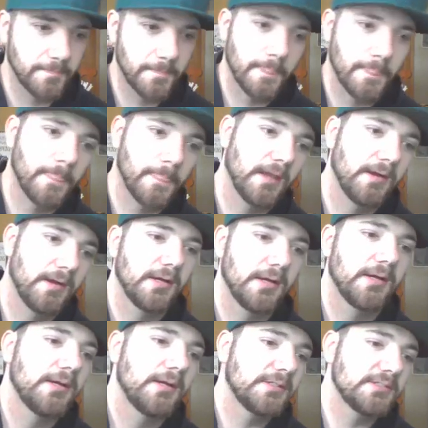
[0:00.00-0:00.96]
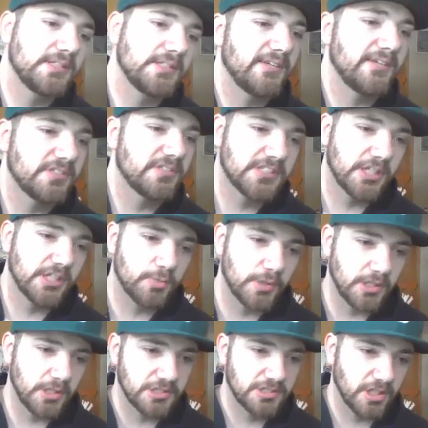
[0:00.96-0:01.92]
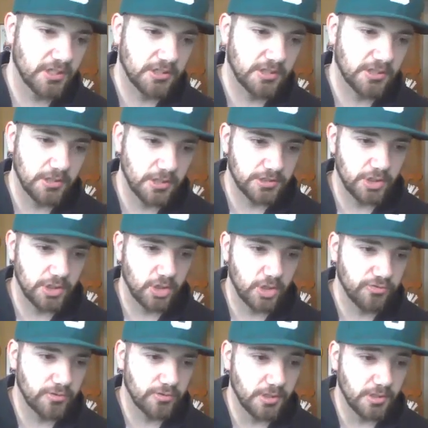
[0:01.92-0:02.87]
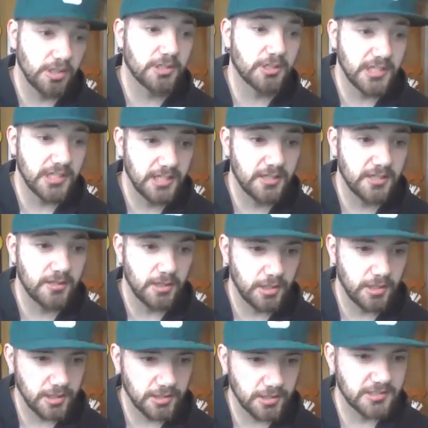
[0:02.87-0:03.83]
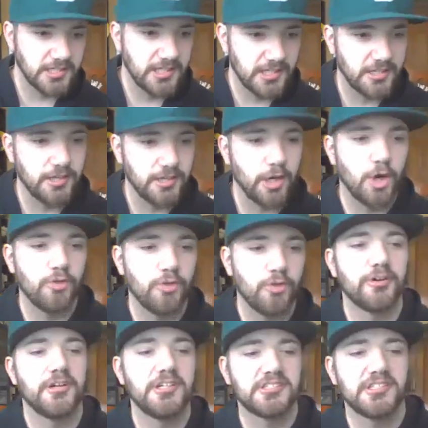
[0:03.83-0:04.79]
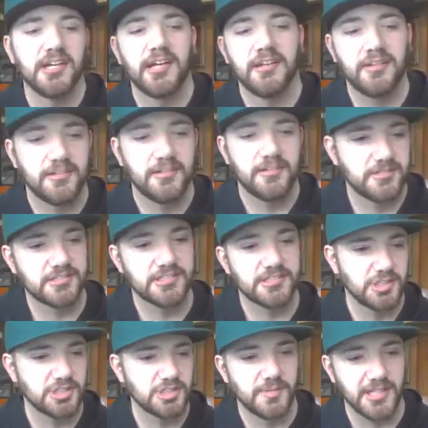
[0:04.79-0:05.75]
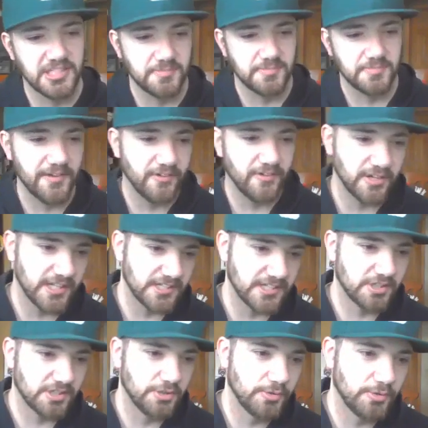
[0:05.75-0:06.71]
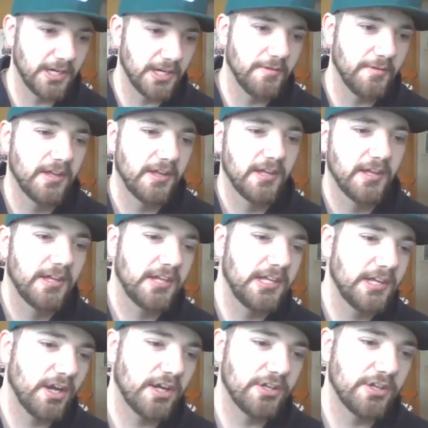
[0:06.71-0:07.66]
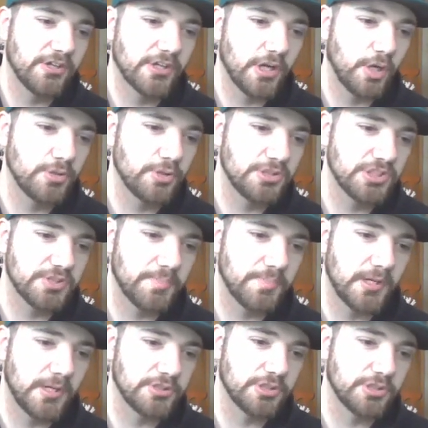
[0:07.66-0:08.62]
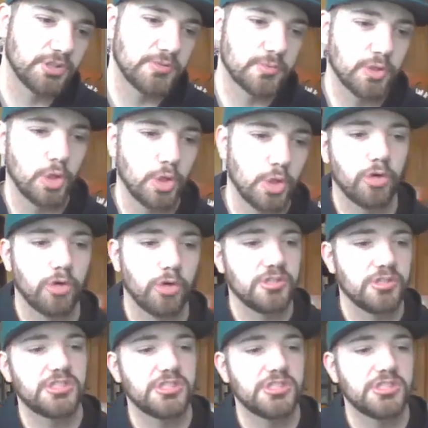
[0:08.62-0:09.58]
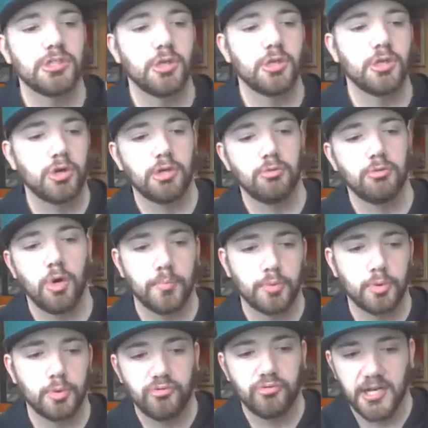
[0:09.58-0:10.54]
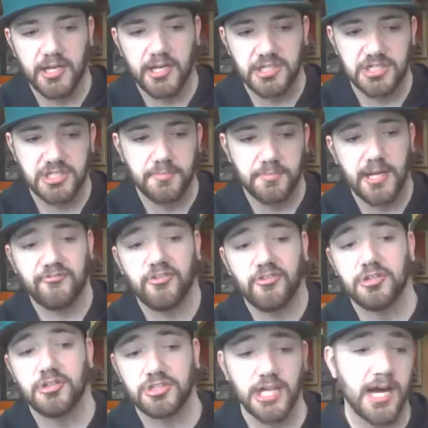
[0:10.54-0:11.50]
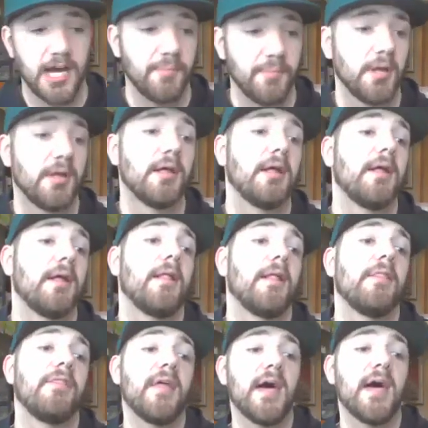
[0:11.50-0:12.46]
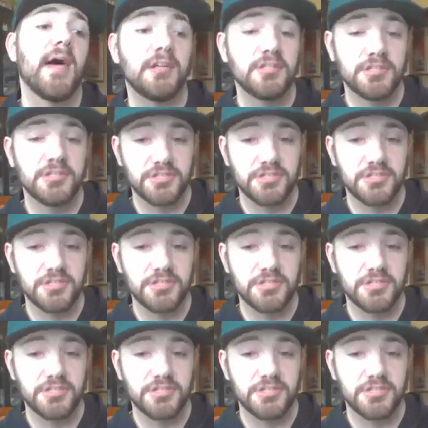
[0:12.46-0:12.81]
worked out like that." David said, "Really, Tucker looked in over his head. Excuse me, that's my fault. I just couldn't read it. He hired the coaches. Better show some growth over the season, or he won't prove that he is the man for the job."